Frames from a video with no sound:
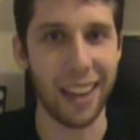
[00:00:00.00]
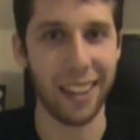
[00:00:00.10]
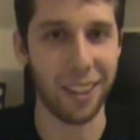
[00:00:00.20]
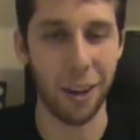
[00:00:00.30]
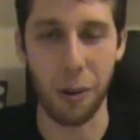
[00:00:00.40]

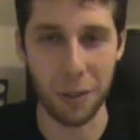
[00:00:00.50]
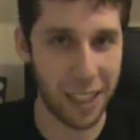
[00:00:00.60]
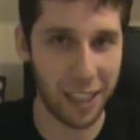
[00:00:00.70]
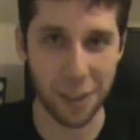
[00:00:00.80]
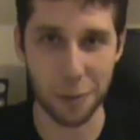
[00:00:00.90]
You know, always
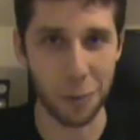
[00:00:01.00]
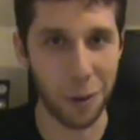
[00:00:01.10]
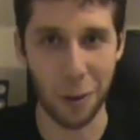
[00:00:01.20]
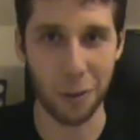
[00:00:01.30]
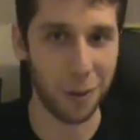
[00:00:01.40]
getting screwed
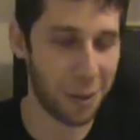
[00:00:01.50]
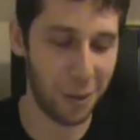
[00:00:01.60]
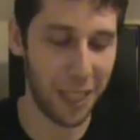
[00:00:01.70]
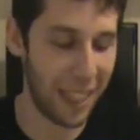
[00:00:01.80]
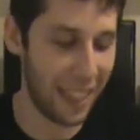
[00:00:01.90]
over. So
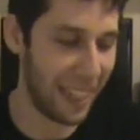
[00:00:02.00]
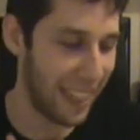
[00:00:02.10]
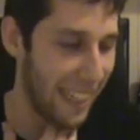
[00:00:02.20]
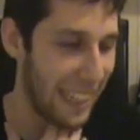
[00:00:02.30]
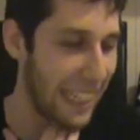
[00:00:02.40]

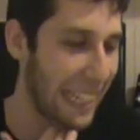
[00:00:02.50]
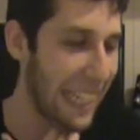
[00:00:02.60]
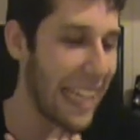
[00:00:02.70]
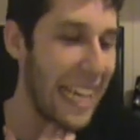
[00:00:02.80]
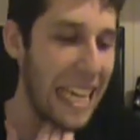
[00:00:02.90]
he
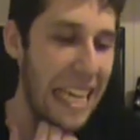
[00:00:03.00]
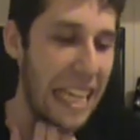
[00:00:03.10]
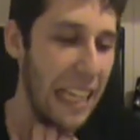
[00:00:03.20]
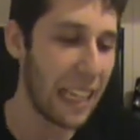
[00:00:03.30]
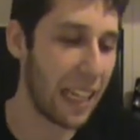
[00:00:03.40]

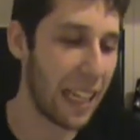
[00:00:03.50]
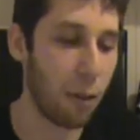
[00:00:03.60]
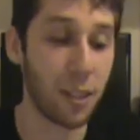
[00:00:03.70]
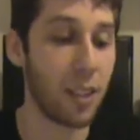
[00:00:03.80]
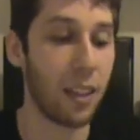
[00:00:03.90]

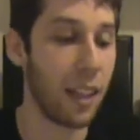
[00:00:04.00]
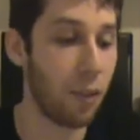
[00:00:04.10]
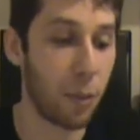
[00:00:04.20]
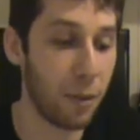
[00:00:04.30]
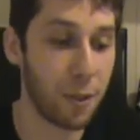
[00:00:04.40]
always thought that
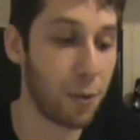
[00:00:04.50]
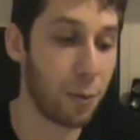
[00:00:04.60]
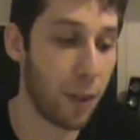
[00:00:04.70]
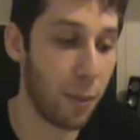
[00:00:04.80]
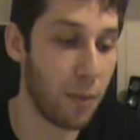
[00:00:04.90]
everybody was
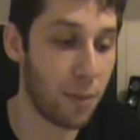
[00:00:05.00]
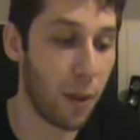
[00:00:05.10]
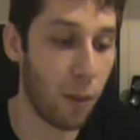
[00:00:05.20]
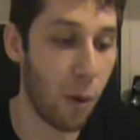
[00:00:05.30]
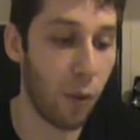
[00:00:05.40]
screwing
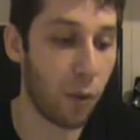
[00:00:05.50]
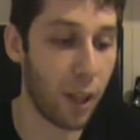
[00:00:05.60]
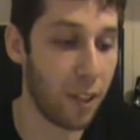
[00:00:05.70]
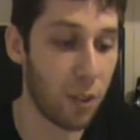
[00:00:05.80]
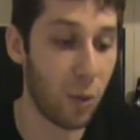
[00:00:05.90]
him over, and
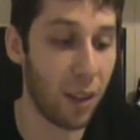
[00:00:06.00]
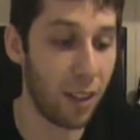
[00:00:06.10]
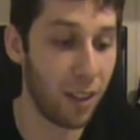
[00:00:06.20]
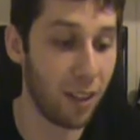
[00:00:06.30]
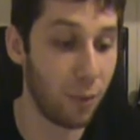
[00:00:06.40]
he just wanted
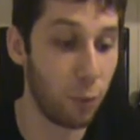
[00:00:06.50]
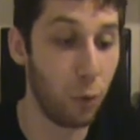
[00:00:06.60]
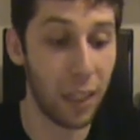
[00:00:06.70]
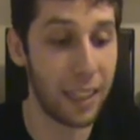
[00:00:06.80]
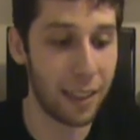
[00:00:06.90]
to
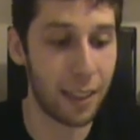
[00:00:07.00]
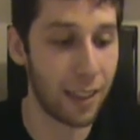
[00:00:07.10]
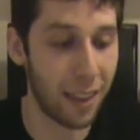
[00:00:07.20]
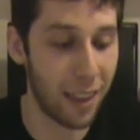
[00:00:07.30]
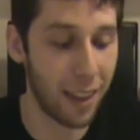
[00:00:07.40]
really get
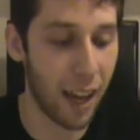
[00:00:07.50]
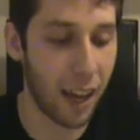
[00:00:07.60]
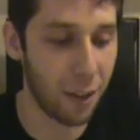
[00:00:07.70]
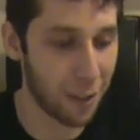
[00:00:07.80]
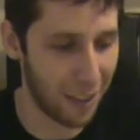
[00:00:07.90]
the title.